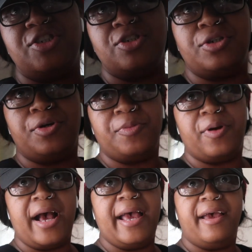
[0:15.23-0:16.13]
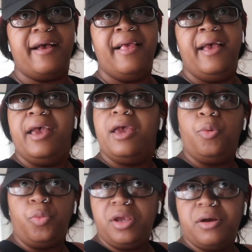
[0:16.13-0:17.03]
your girl Mariah,
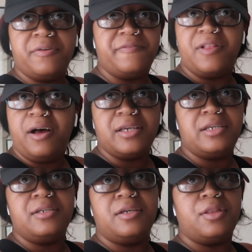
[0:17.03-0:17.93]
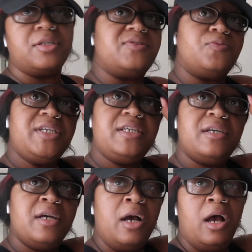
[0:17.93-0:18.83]
and we are vlogging this
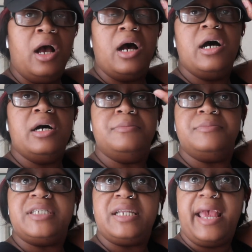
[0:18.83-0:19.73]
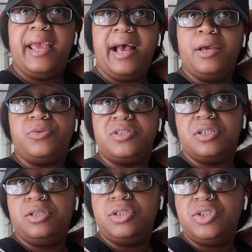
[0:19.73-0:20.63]
week. Today I went
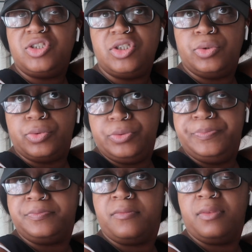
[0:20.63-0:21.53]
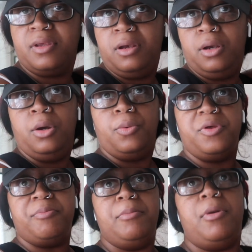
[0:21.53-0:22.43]
to the zoo
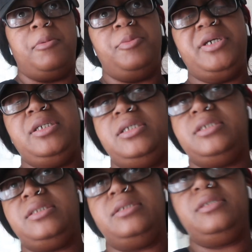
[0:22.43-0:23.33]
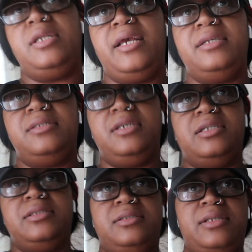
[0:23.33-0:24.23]
with my mom and my niece today to
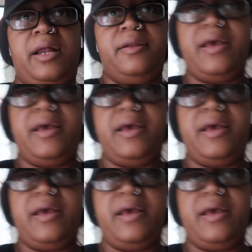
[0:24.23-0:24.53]
get us out of